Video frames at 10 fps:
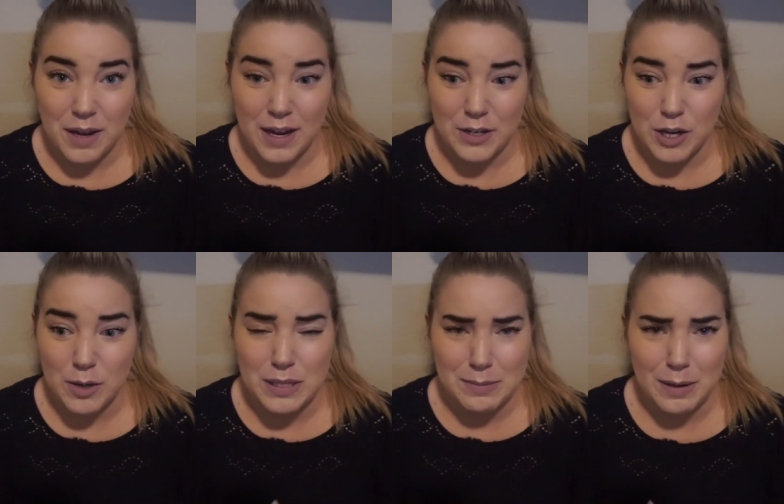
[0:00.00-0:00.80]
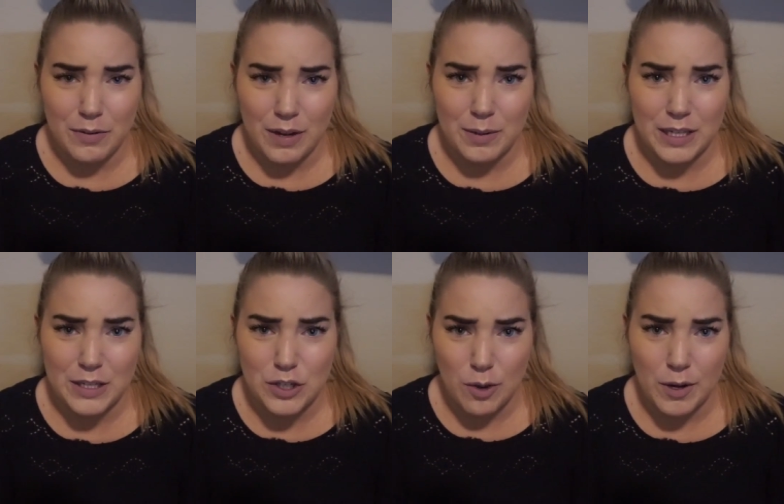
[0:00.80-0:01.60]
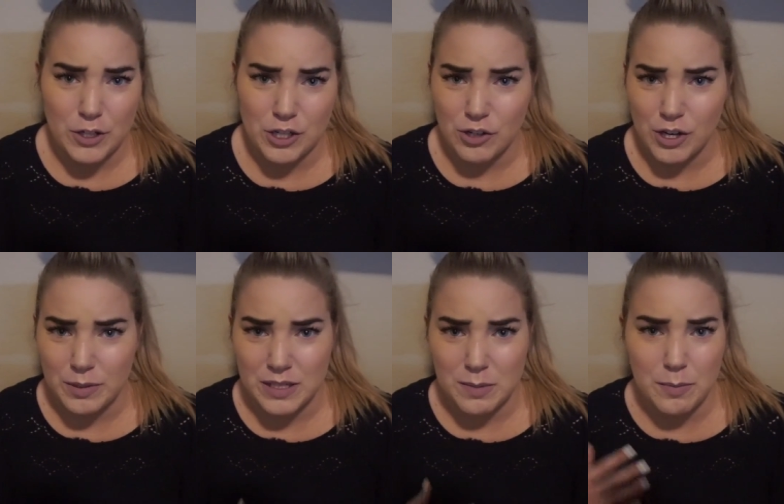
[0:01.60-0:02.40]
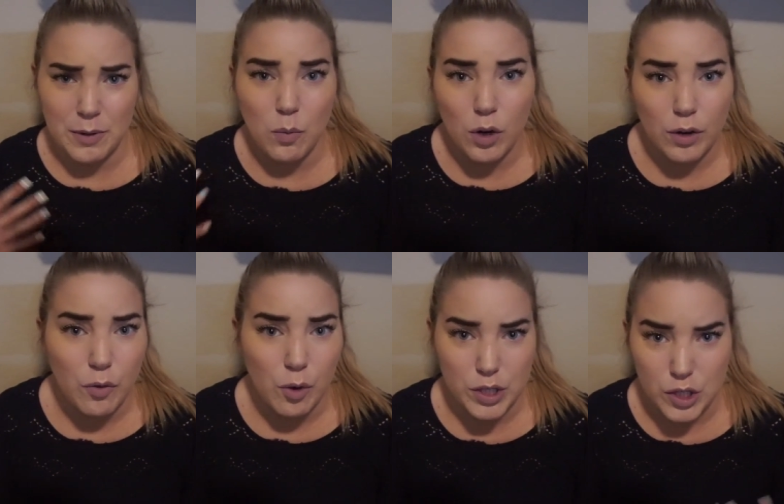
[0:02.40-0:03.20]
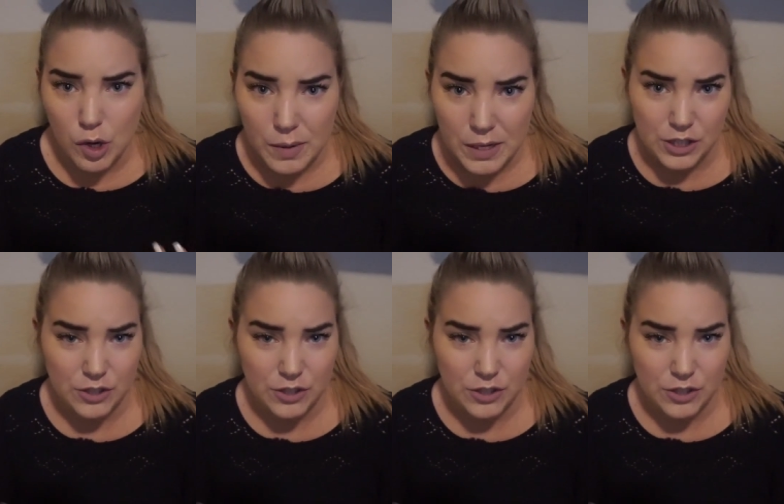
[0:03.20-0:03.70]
I try to please my family so much. I try to please people I work for so much.